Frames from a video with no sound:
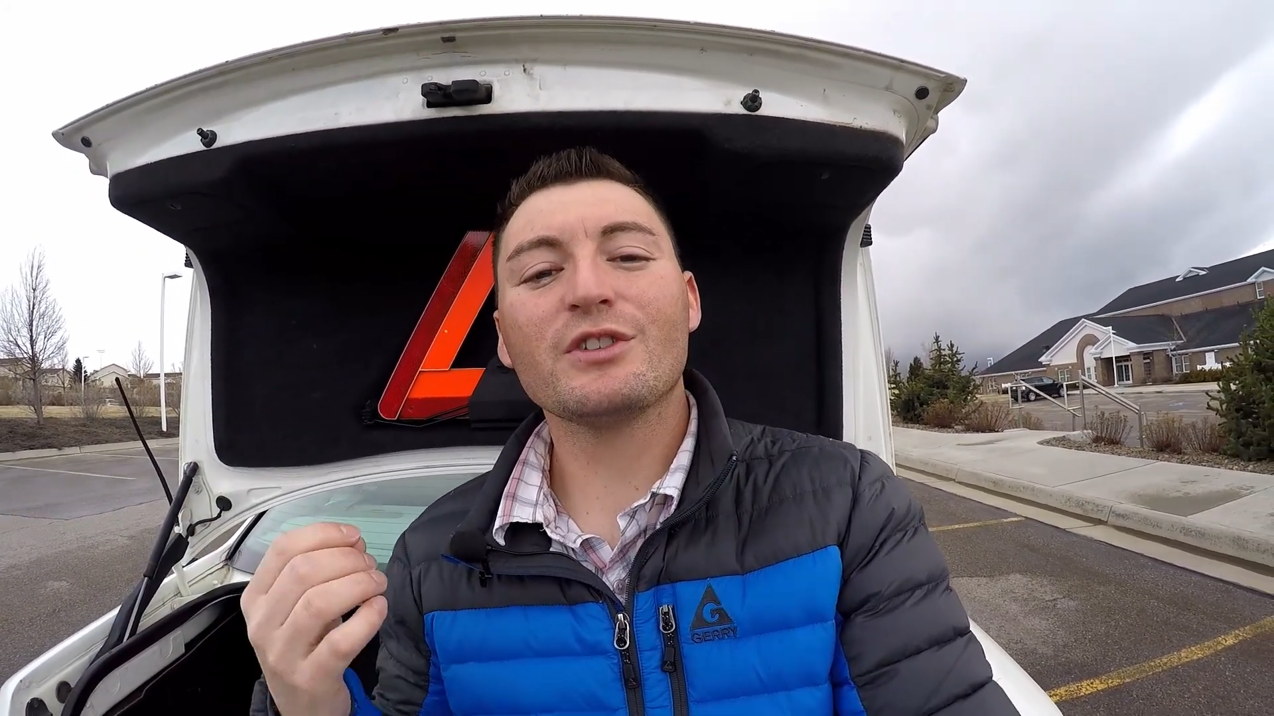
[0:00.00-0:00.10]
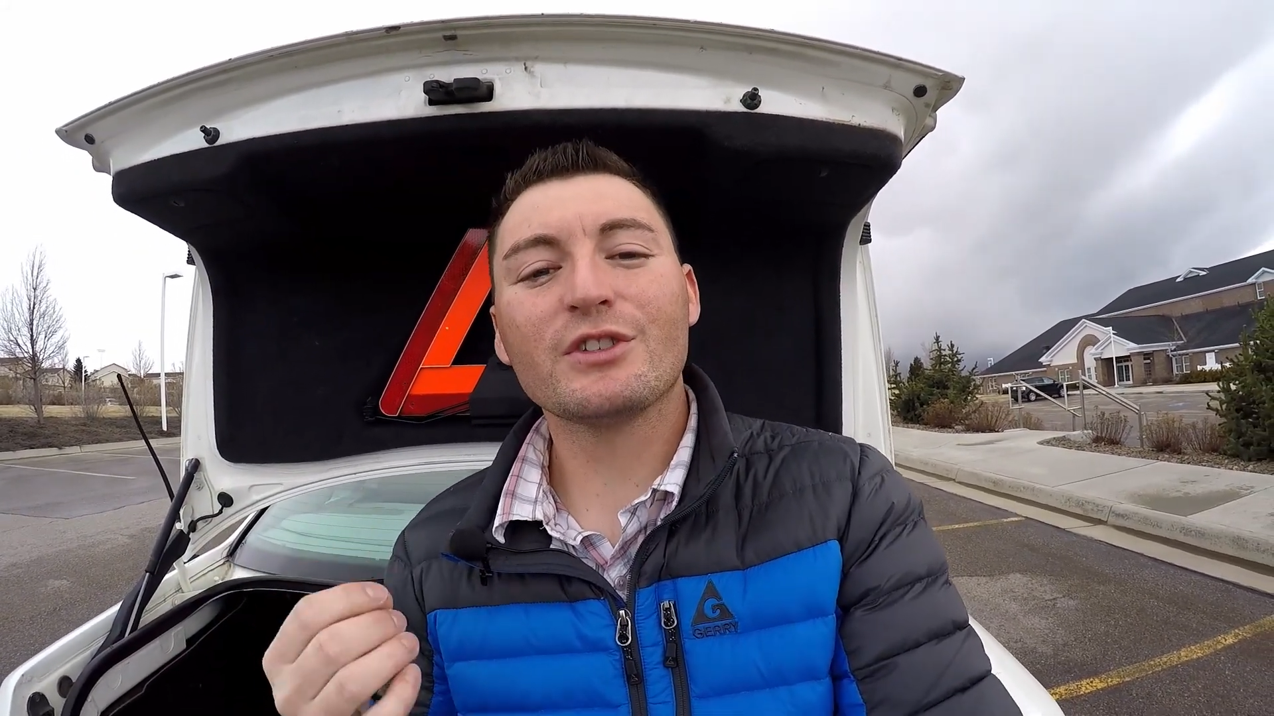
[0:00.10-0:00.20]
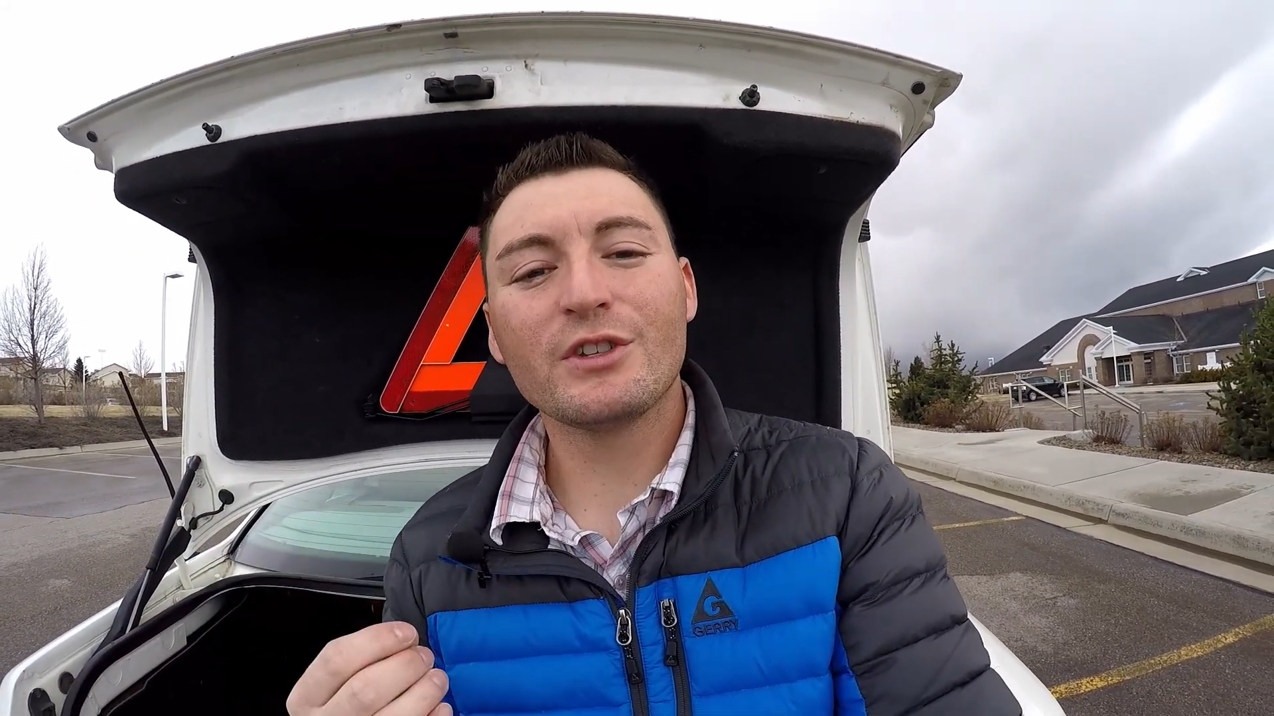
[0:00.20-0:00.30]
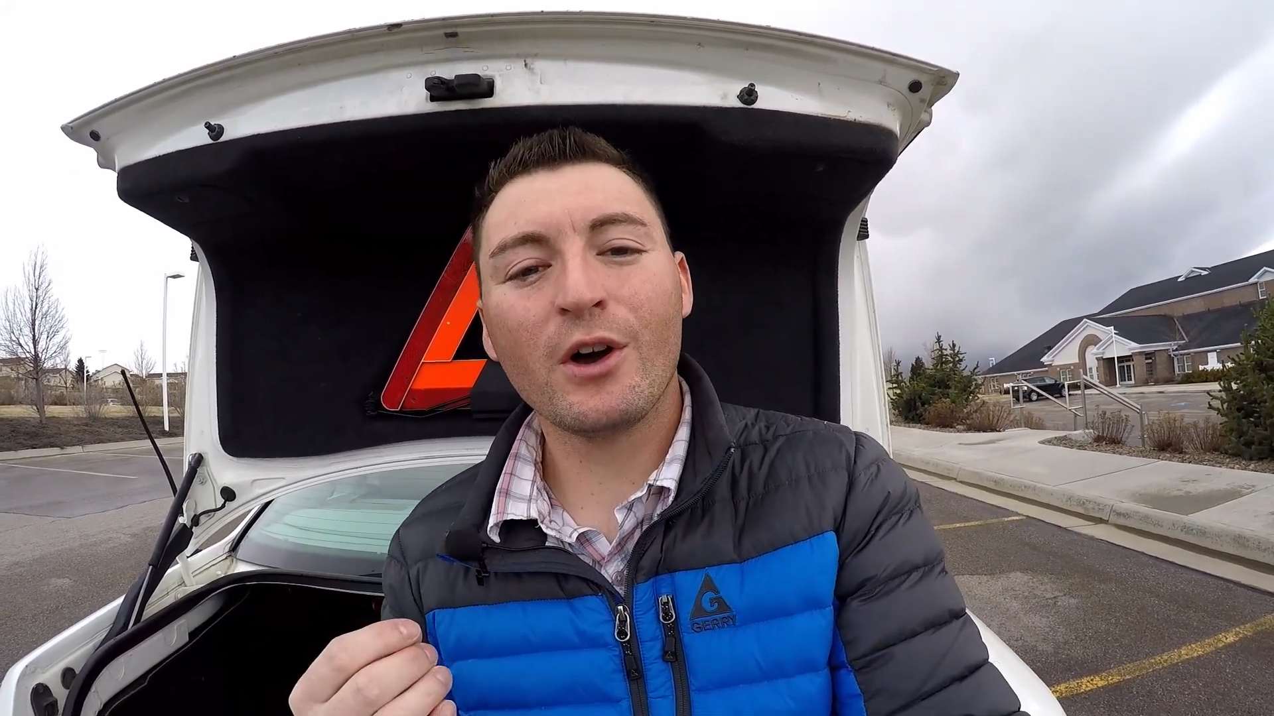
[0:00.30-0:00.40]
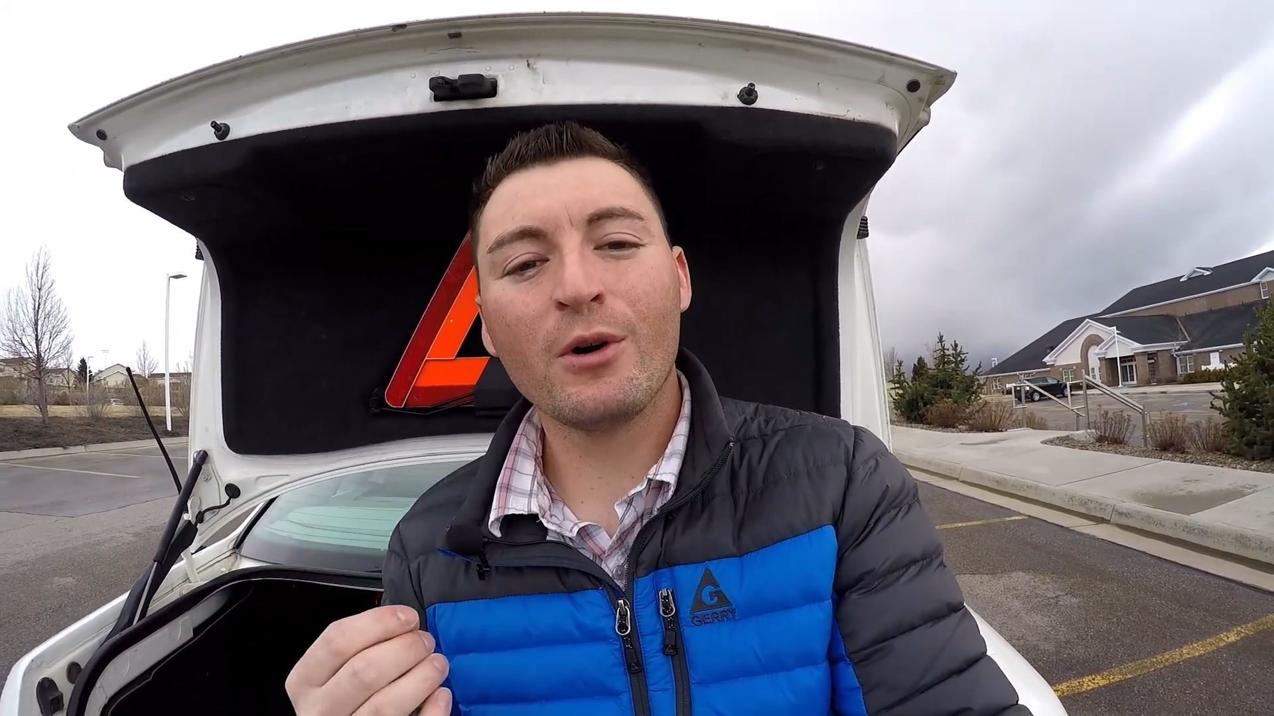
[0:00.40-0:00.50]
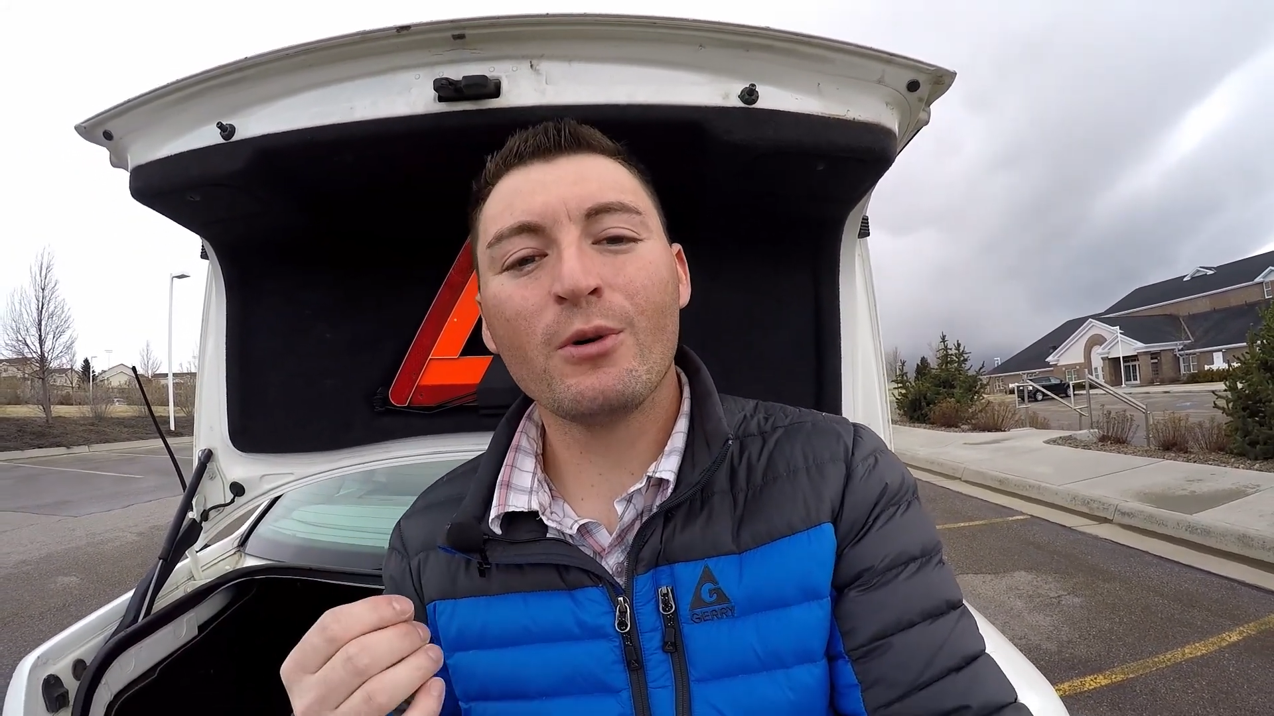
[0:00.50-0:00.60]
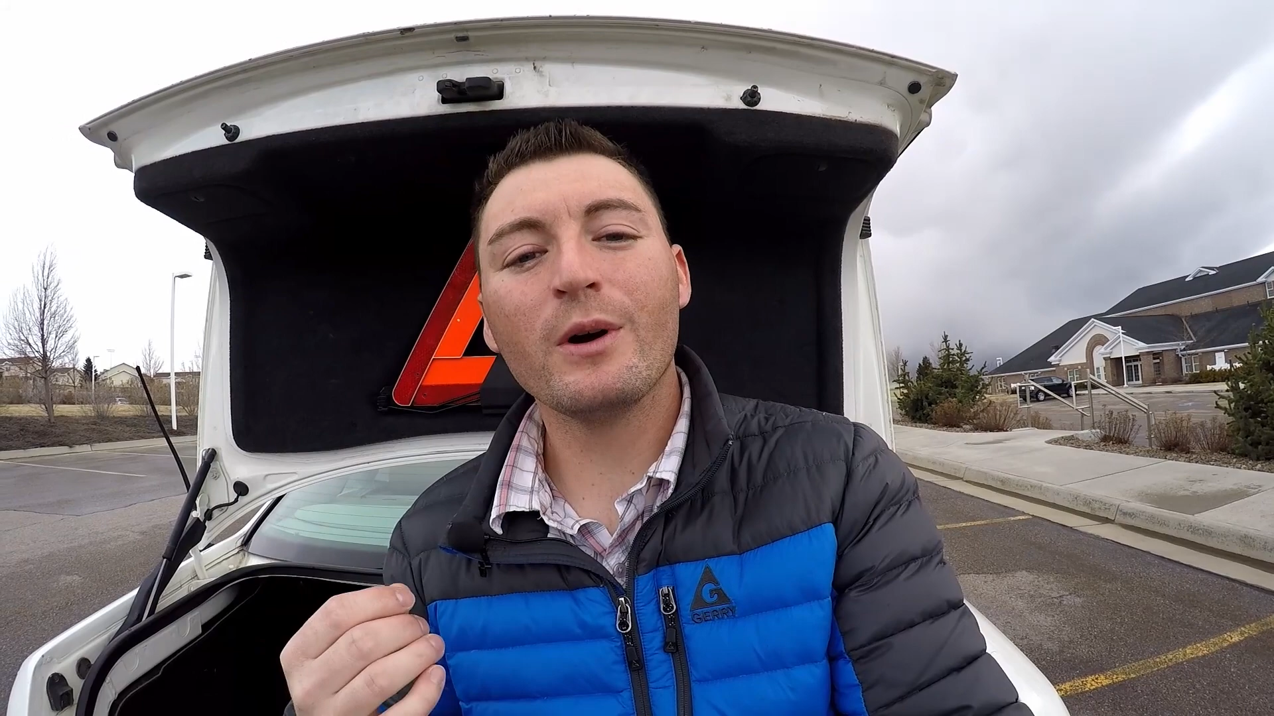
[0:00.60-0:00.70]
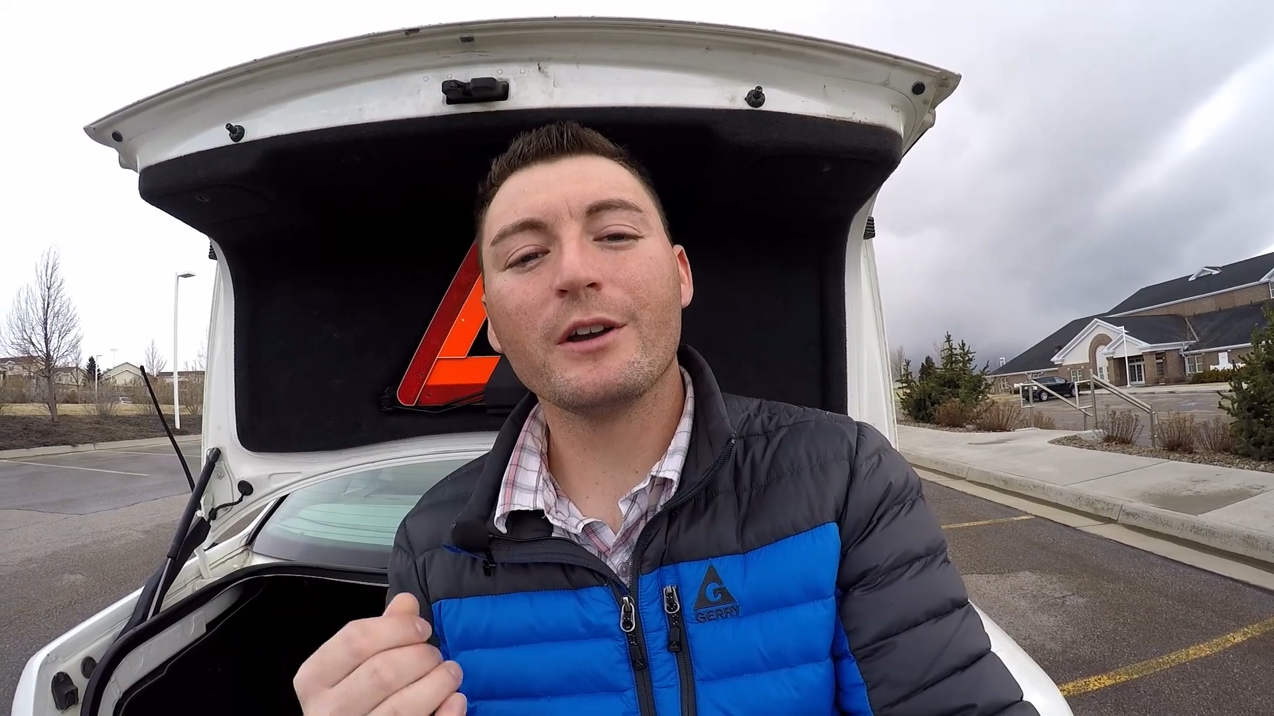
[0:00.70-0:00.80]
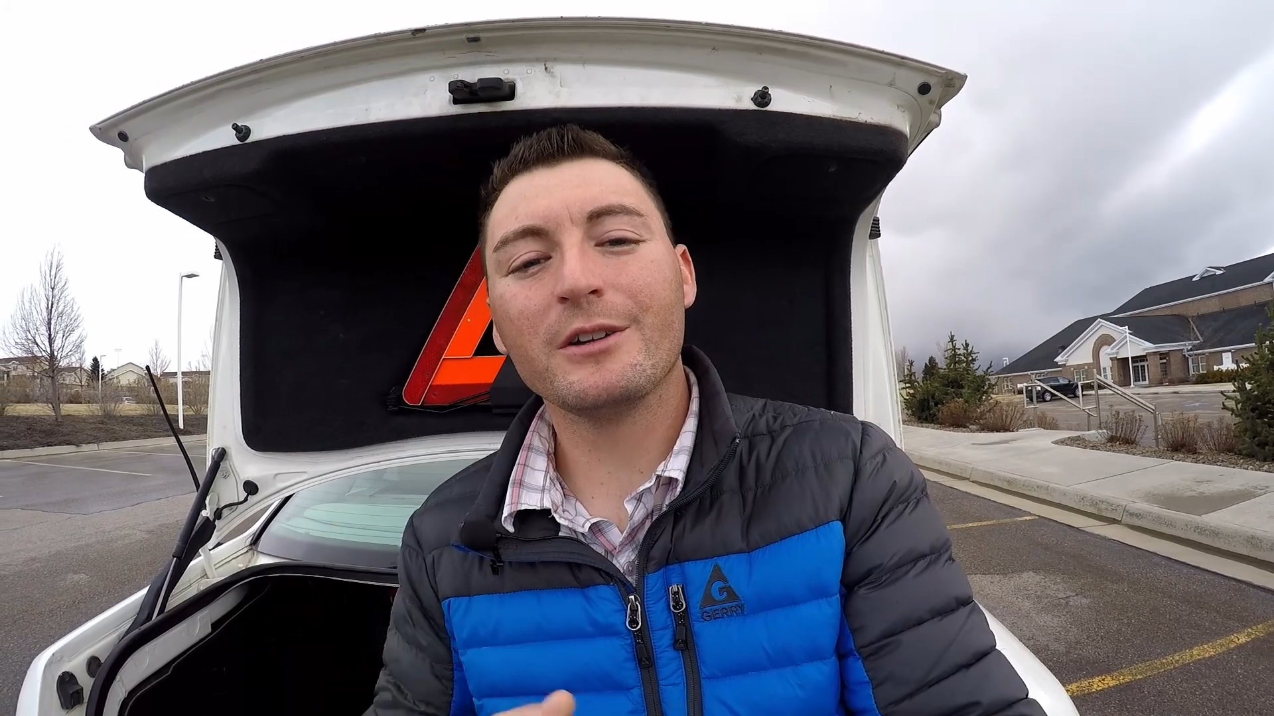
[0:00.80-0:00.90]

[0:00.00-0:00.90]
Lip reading: so